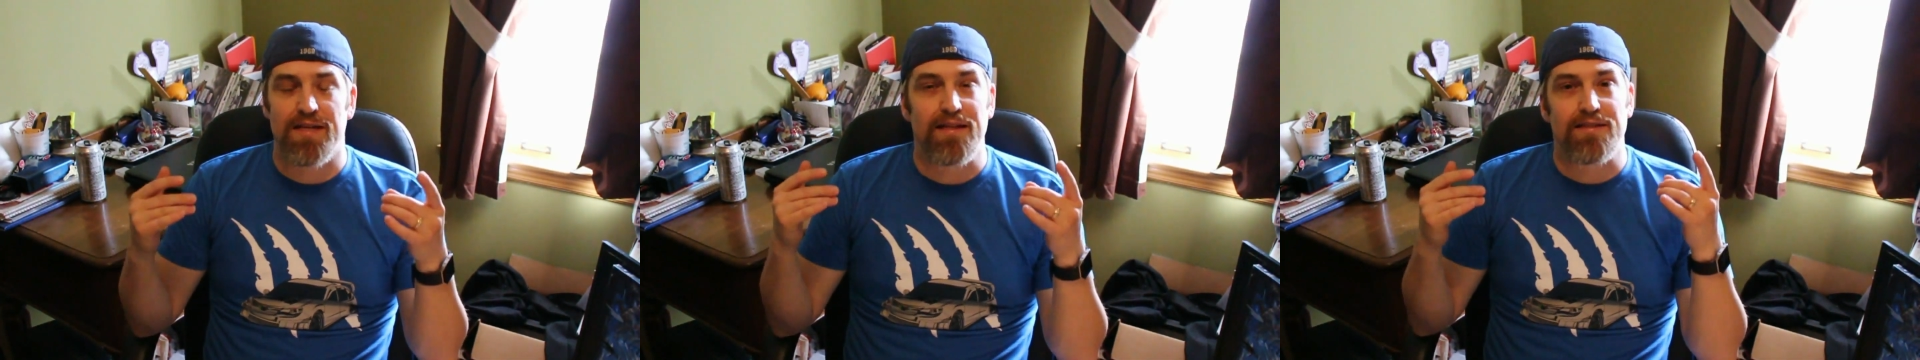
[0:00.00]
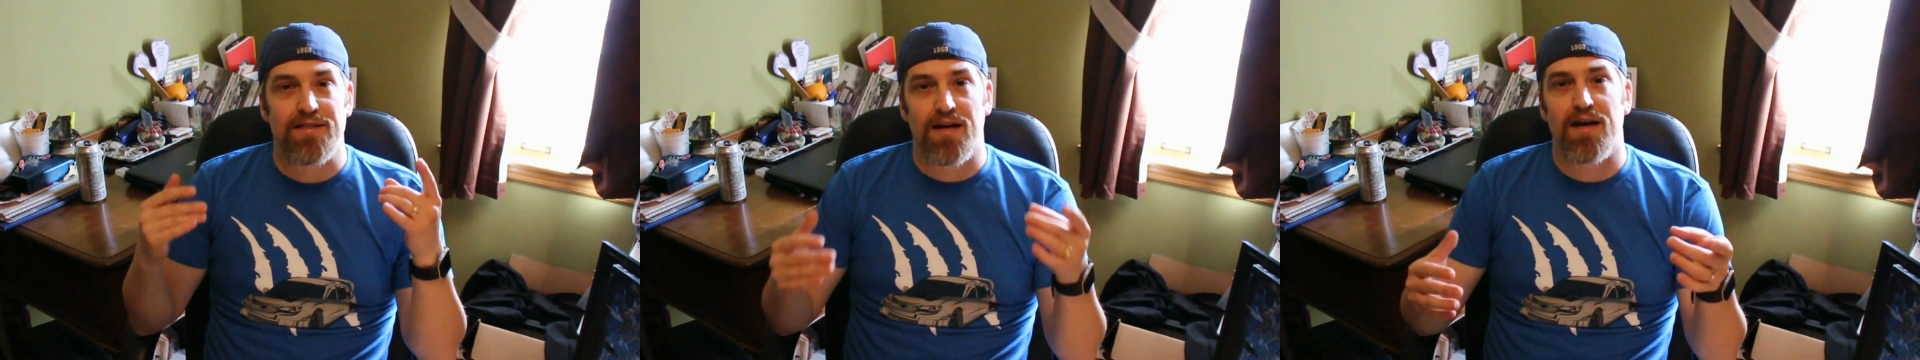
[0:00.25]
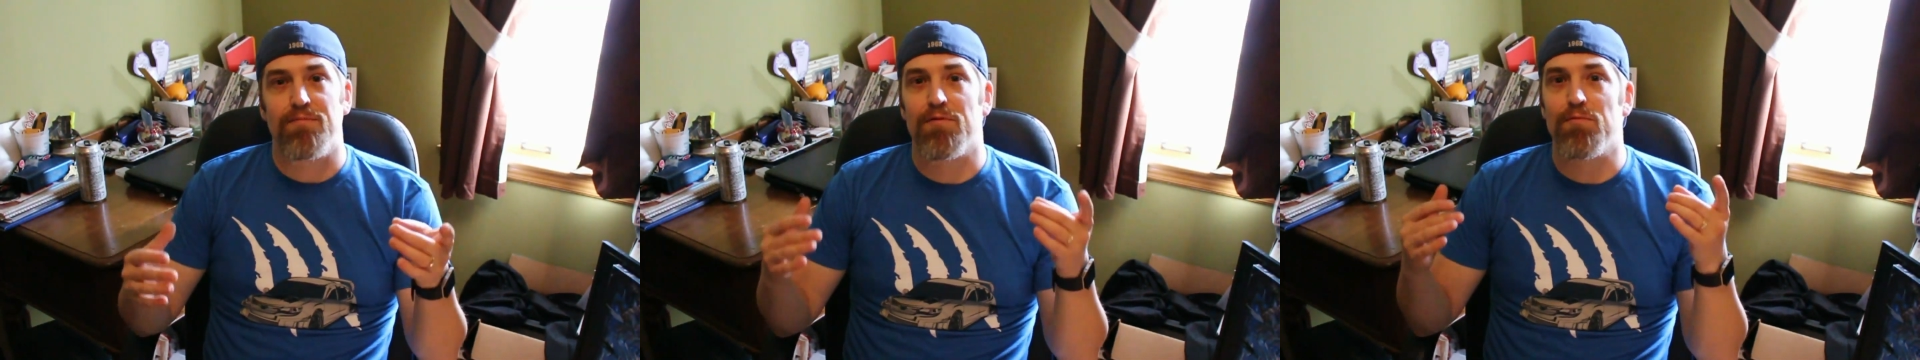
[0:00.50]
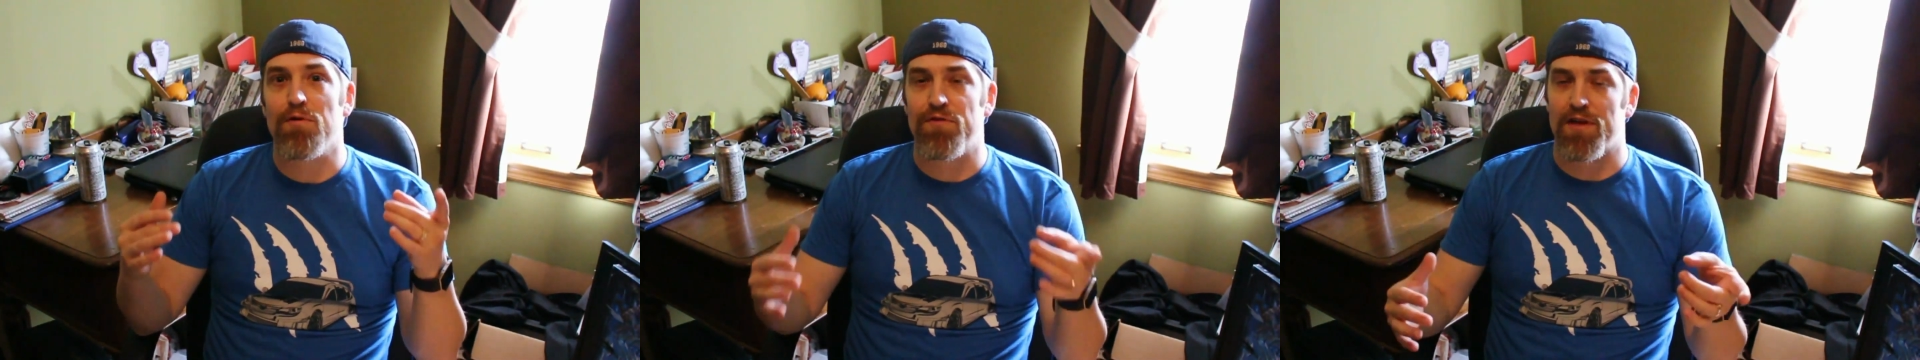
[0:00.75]
take the time,
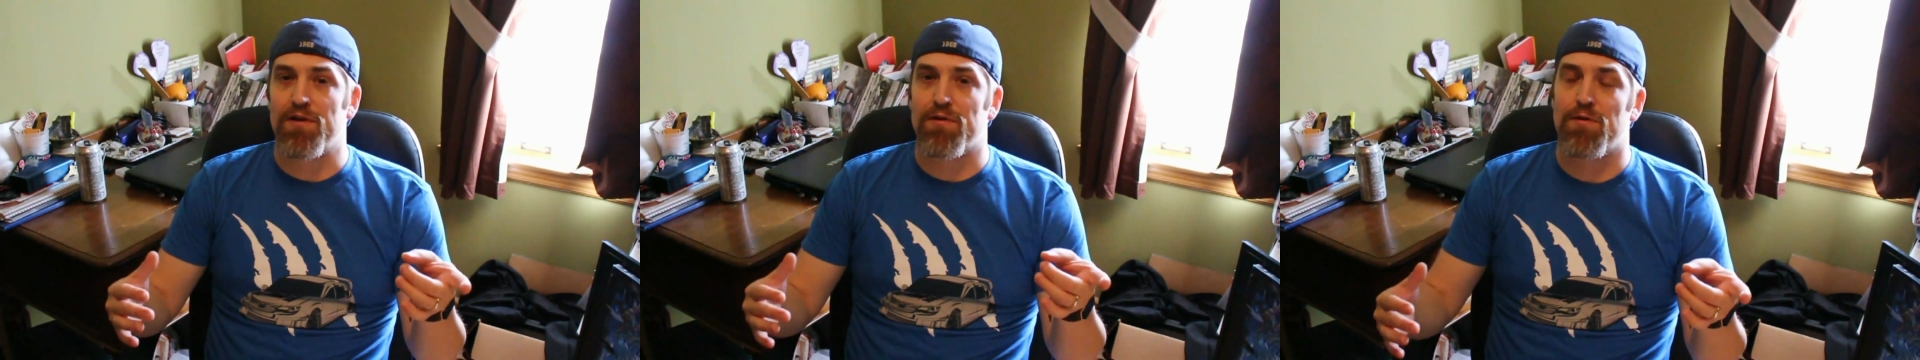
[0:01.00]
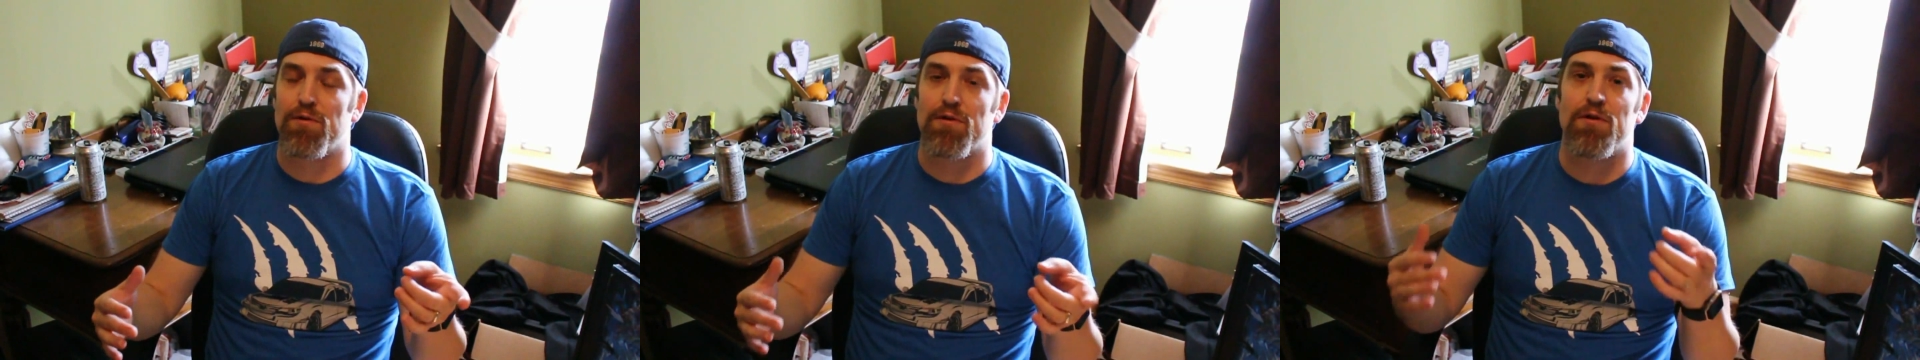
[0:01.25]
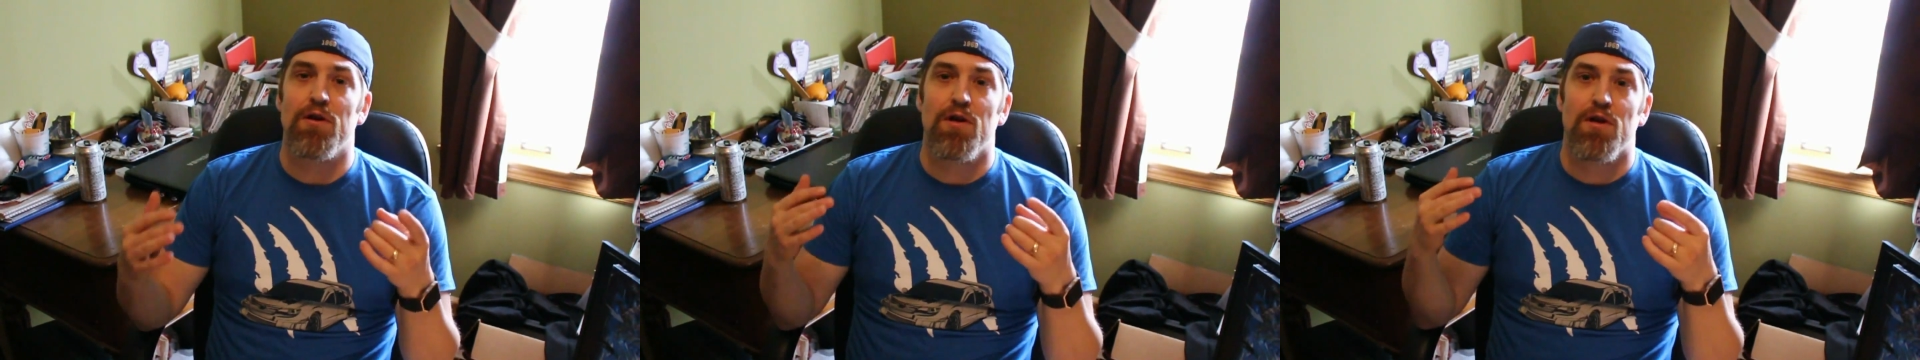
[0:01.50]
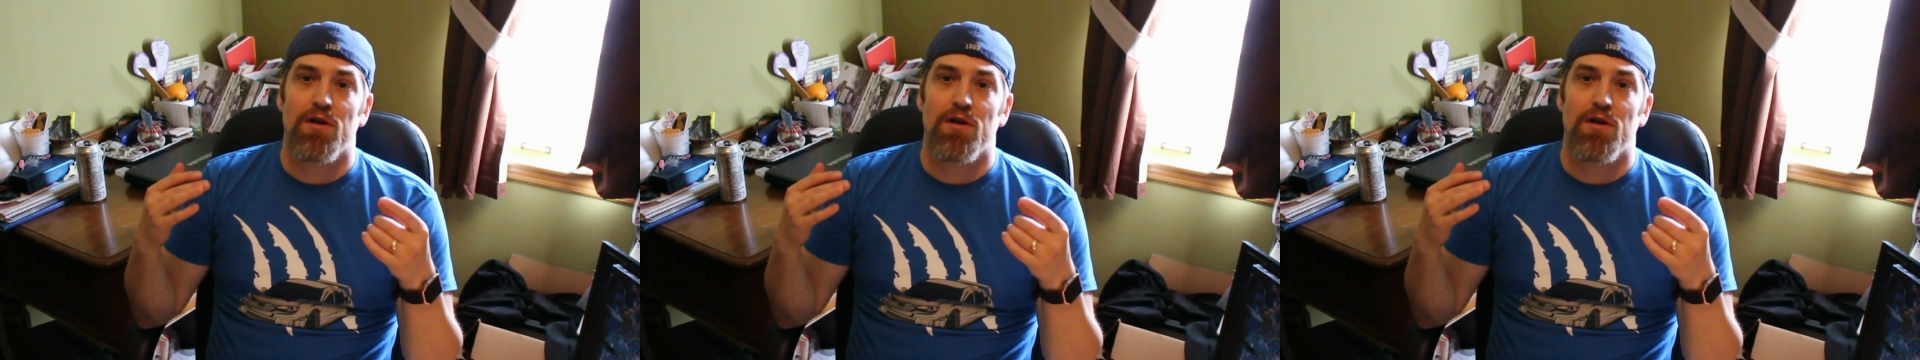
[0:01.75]
remove the intercooler.